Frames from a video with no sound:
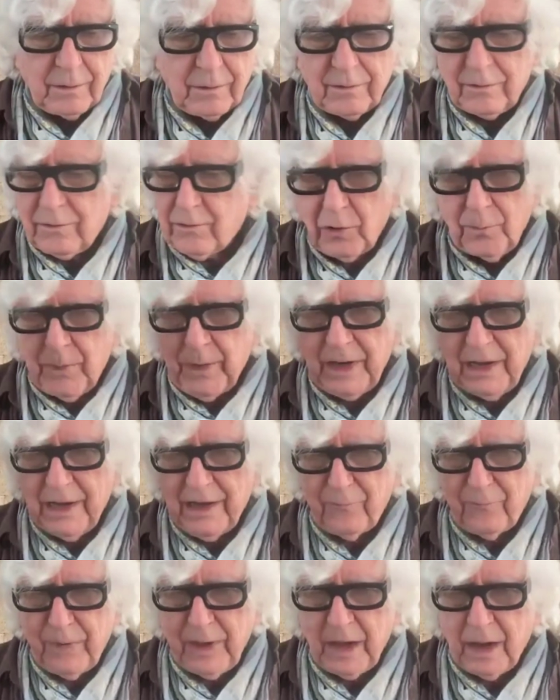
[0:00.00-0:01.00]
could be
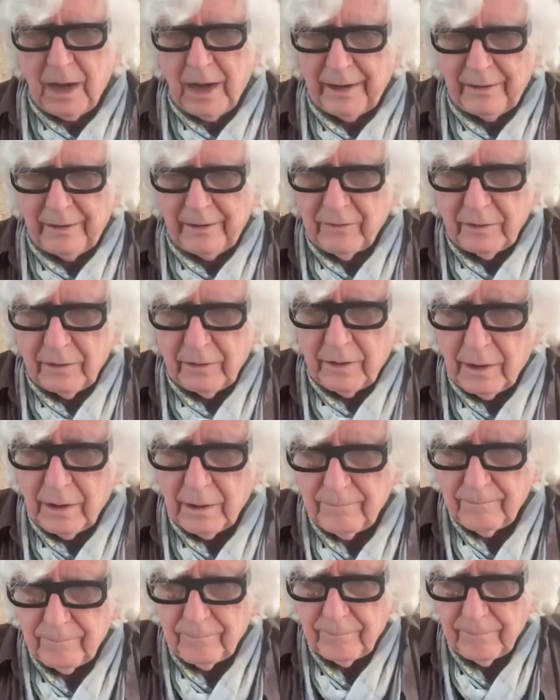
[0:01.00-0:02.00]
left behind.
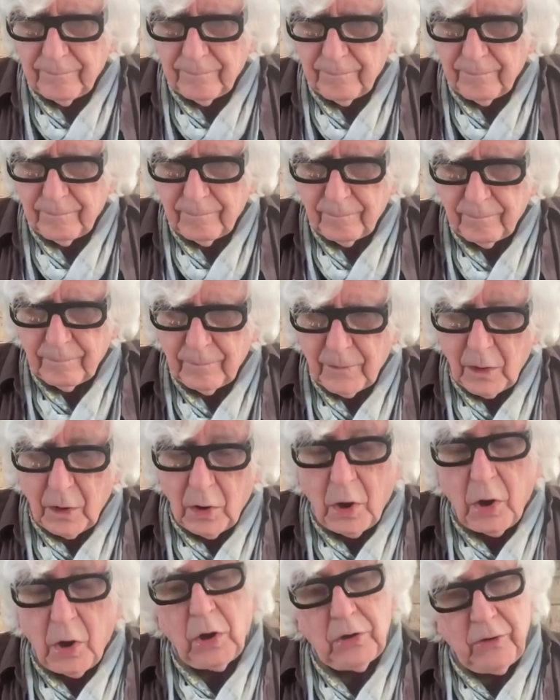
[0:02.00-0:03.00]

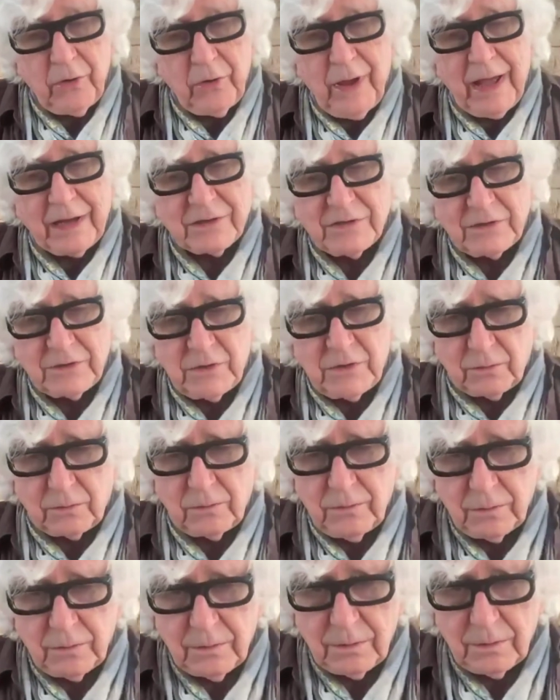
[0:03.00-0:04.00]
All you had to do
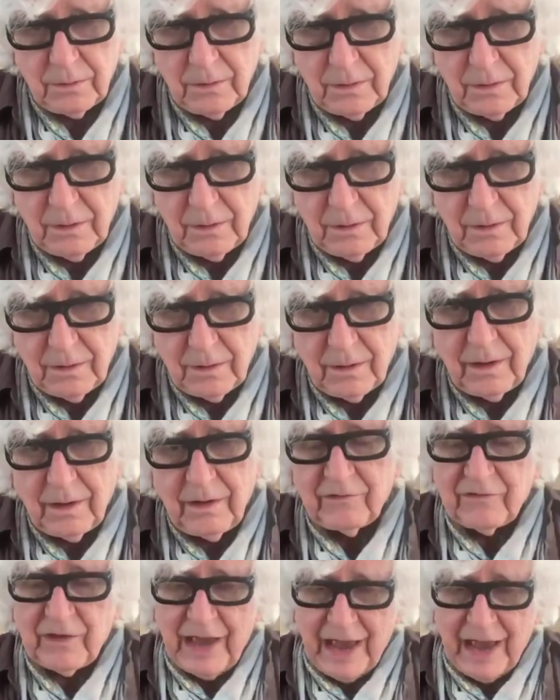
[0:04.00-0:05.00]

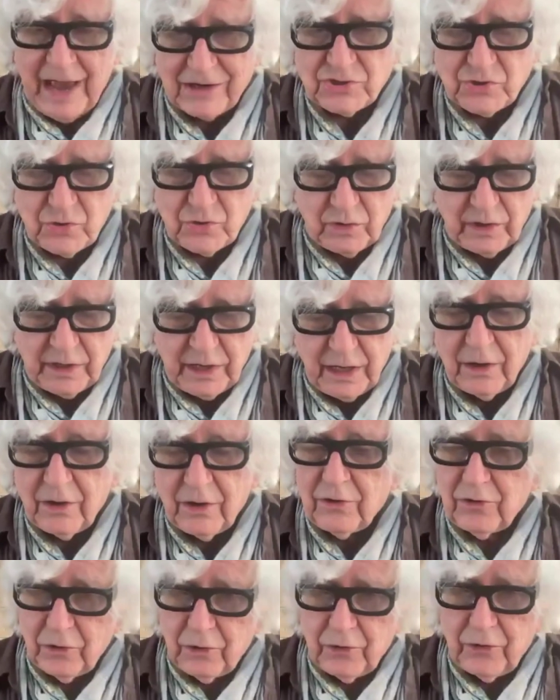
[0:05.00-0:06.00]
is actually
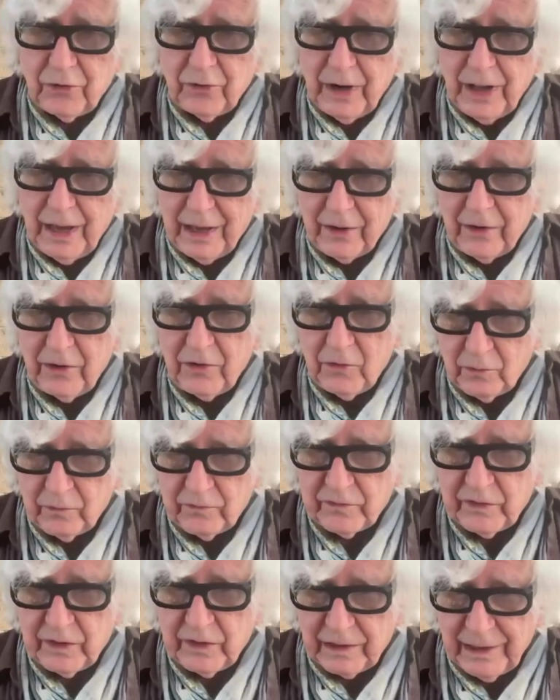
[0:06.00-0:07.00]
learn how to
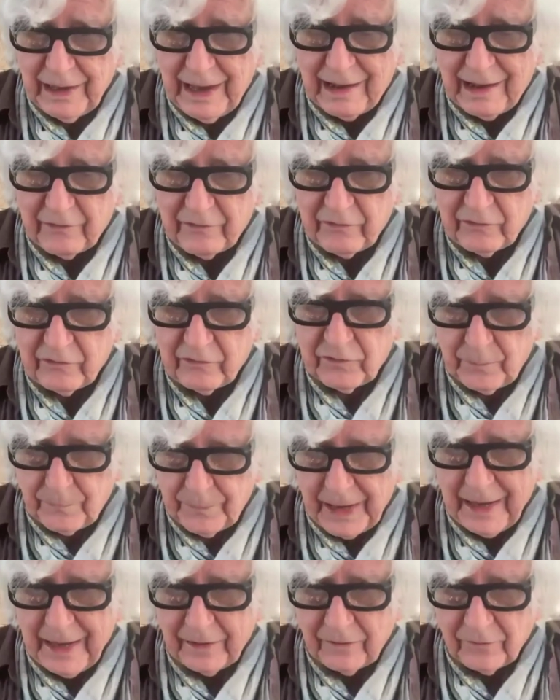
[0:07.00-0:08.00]
use the glass to
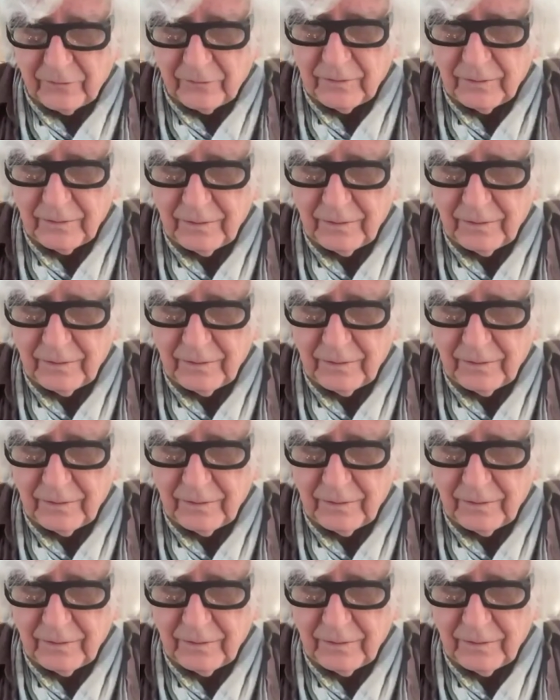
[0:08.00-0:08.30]
paint.